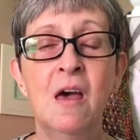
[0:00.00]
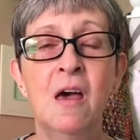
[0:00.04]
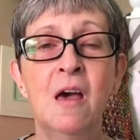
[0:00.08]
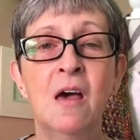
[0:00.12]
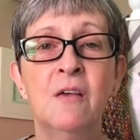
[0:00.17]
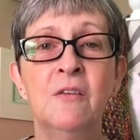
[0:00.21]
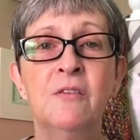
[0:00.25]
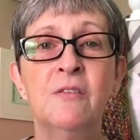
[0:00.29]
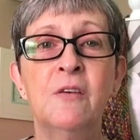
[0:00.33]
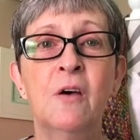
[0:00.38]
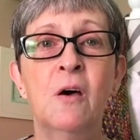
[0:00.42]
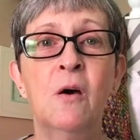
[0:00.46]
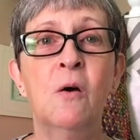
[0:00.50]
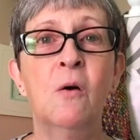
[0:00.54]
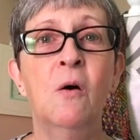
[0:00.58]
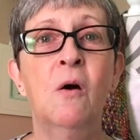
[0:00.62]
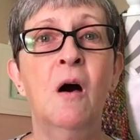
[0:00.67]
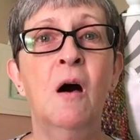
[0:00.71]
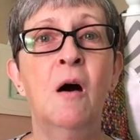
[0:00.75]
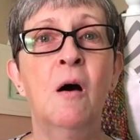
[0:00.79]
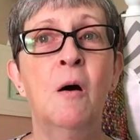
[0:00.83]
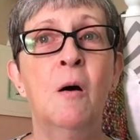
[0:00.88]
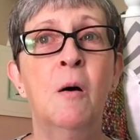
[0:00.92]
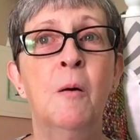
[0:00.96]
So
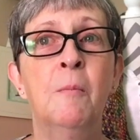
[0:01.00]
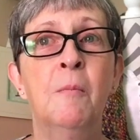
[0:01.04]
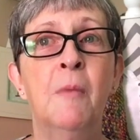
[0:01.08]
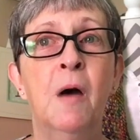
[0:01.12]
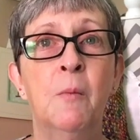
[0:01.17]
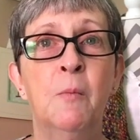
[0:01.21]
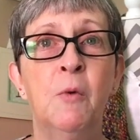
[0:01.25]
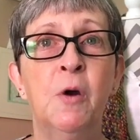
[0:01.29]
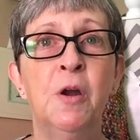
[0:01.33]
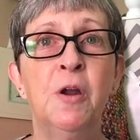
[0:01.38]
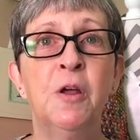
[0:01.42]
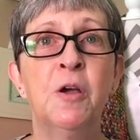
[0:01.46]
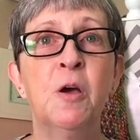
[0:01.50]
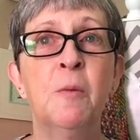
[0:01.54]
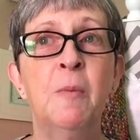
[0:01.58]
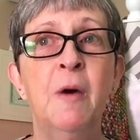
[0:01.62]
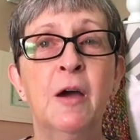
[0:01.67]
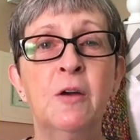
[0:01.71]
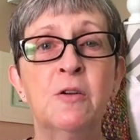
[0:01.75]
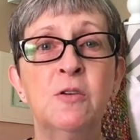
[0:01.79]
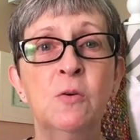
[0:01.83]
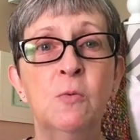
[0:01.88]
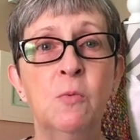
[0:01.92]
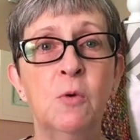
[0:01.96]
I'm ready to go
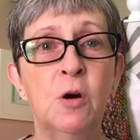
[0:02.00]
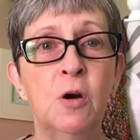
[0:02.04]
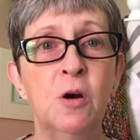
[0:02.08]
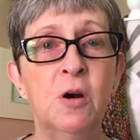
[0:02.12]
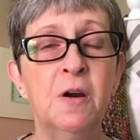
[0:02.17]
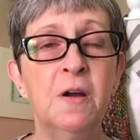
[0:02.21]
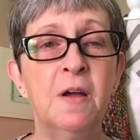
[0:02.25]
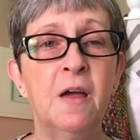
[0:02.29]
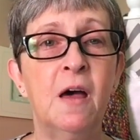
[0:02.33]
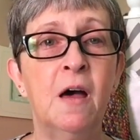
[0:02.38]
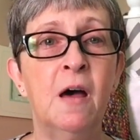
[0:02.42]
back to work.